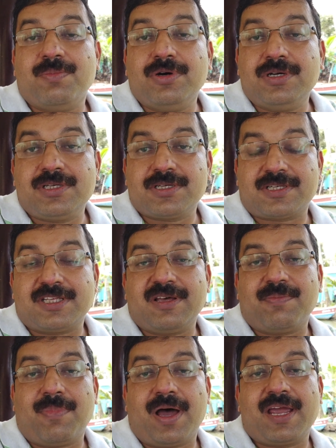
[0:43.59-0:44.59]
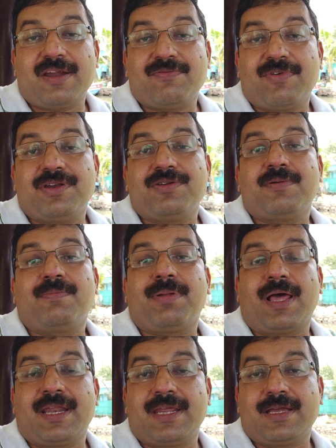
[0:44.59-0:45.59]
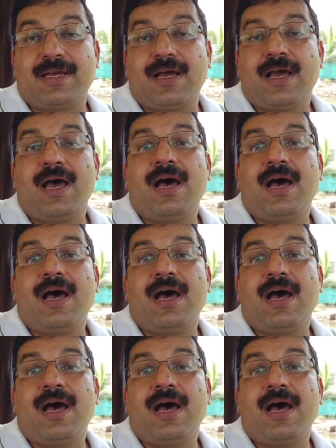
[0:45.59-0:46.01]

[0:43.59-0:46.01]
emerges in the mind when you're planning